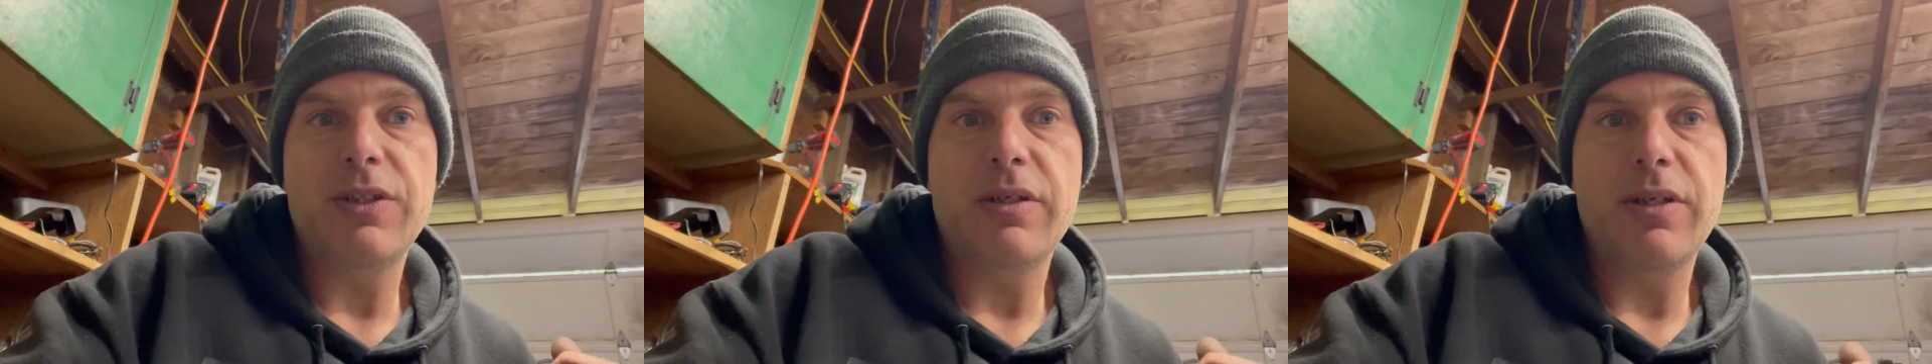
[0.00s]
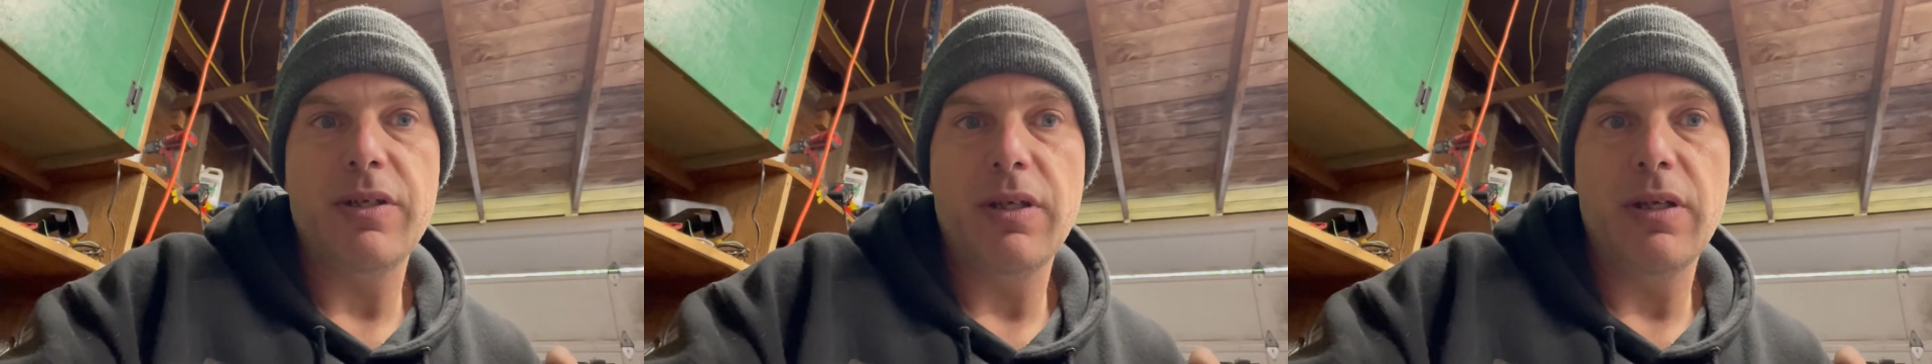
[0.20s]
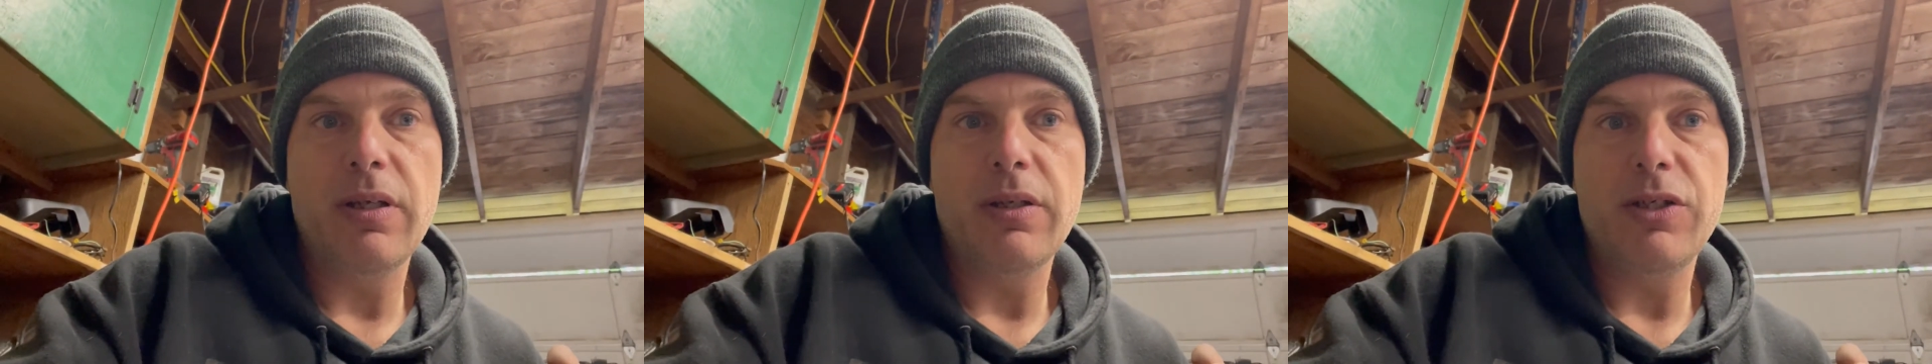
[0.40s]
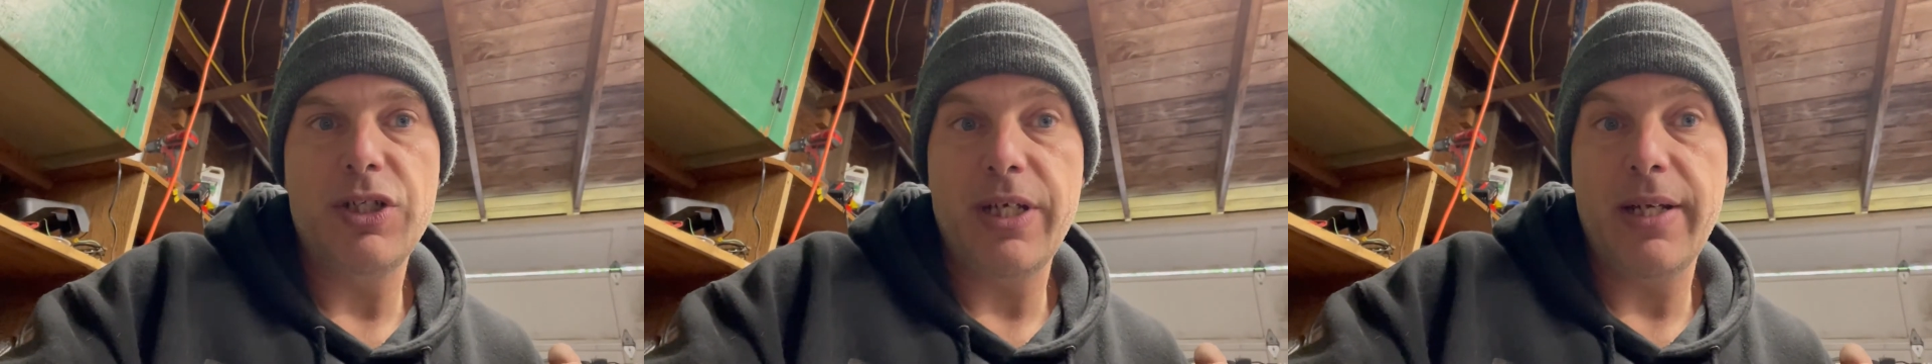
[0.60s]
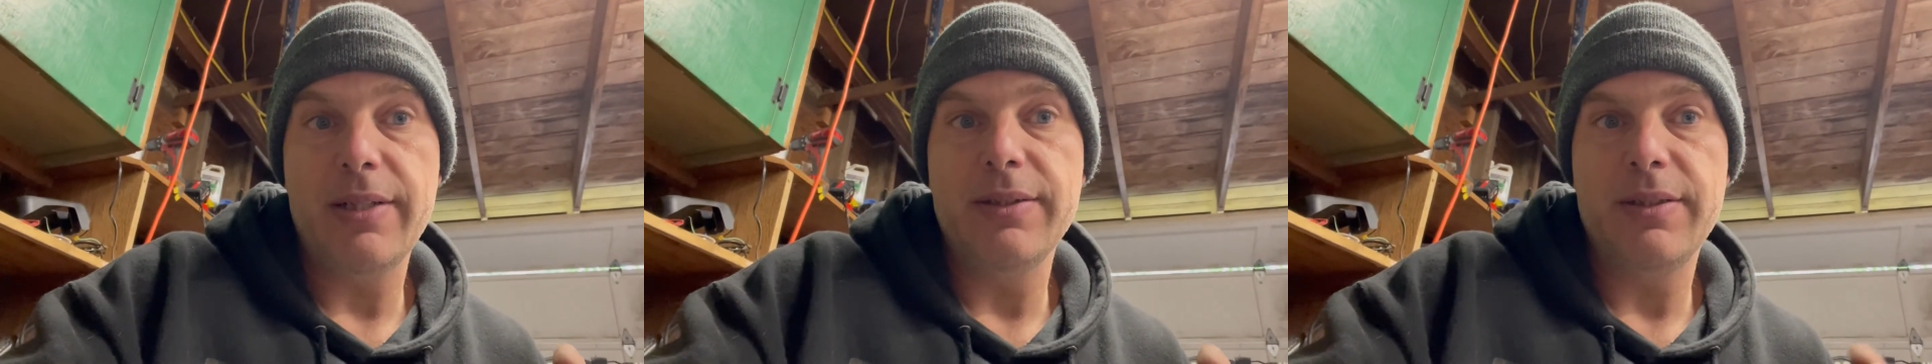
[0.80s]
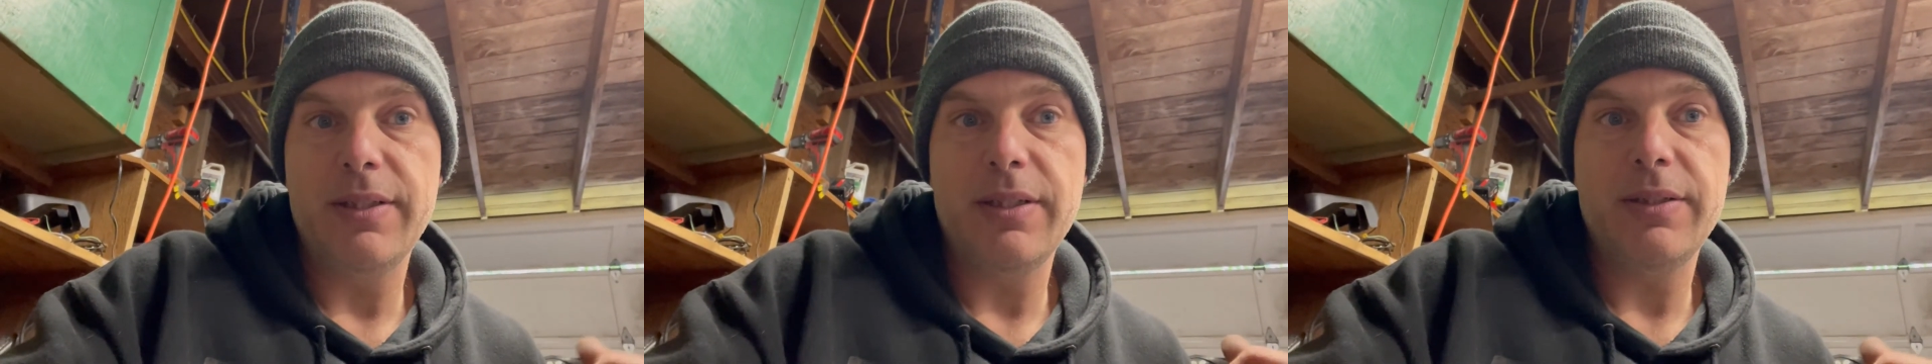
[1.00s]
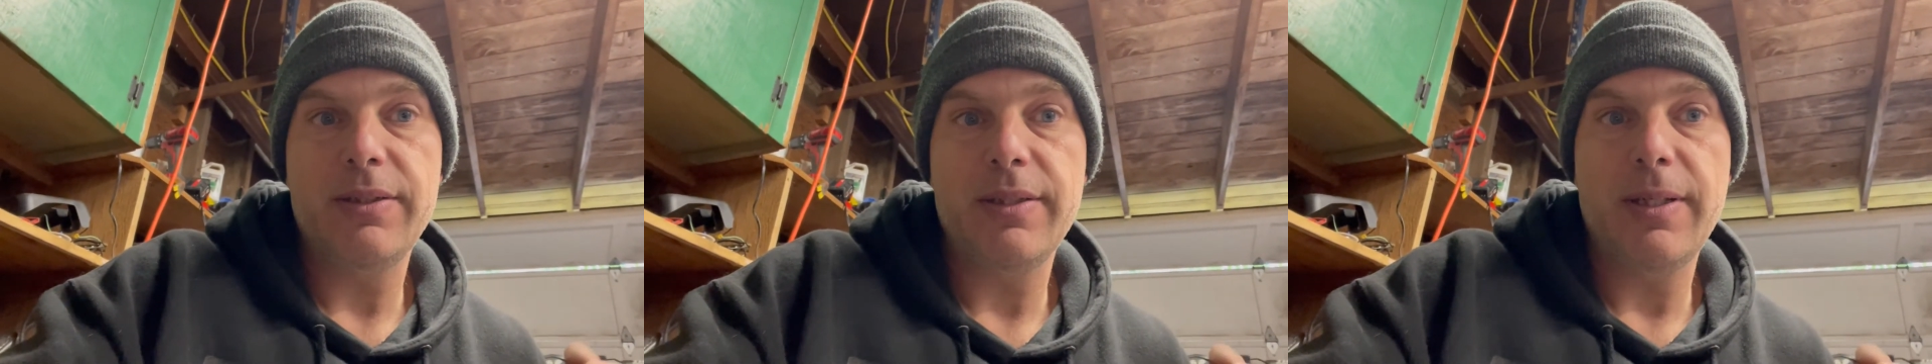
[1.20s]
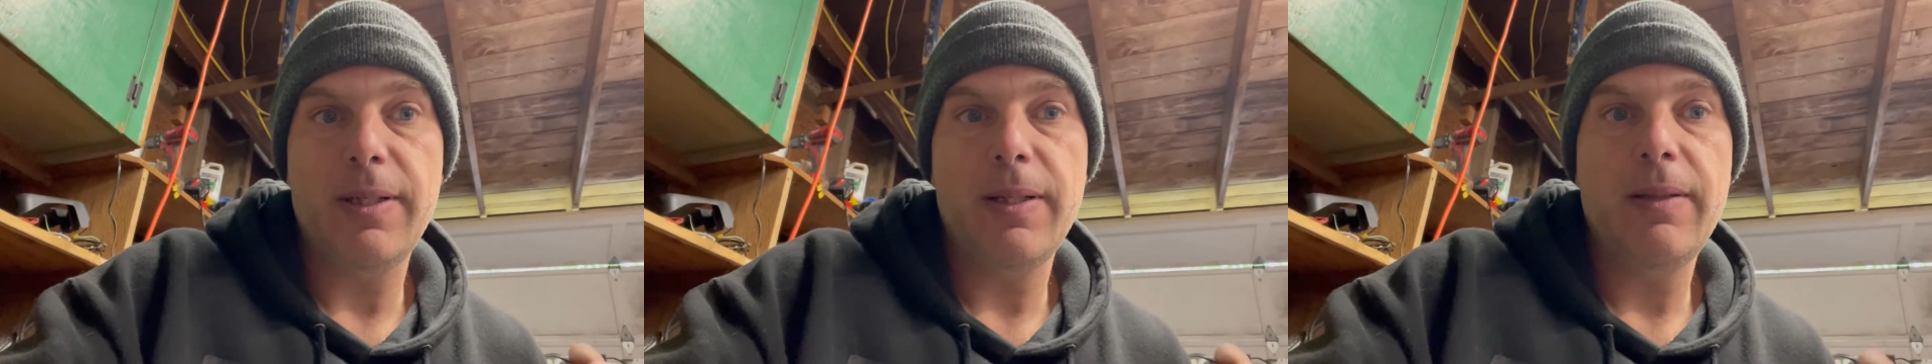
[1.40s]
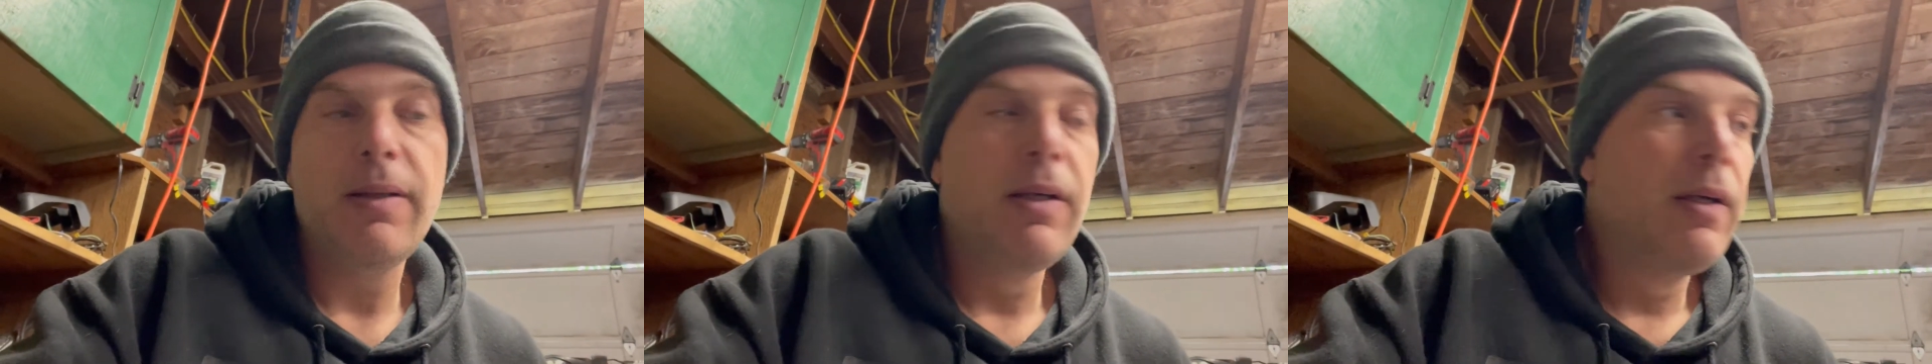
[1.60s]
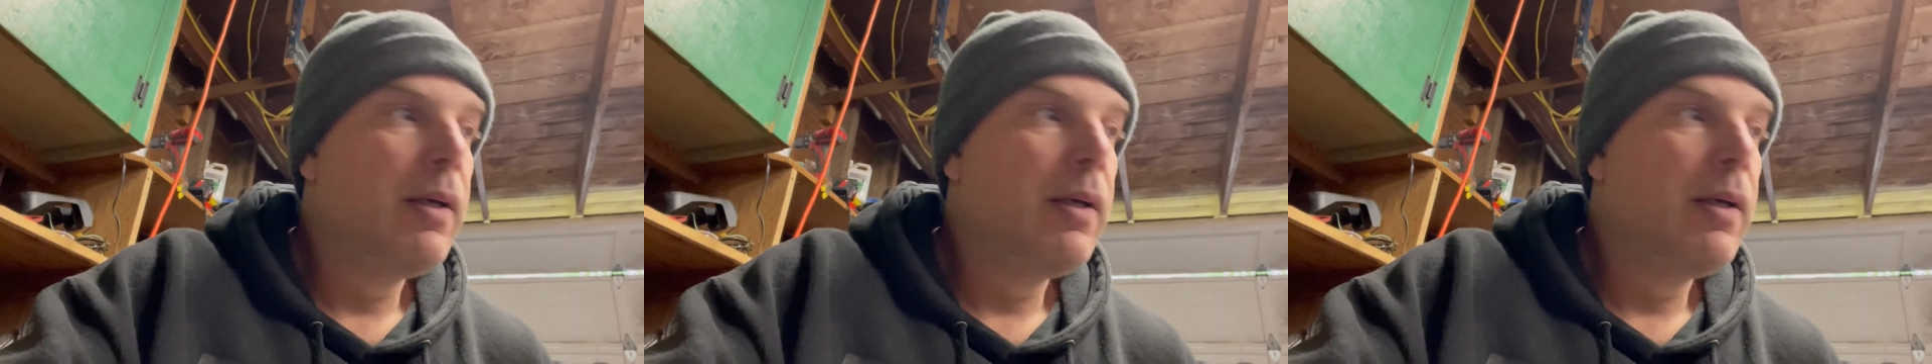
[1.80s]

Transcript: to GNCC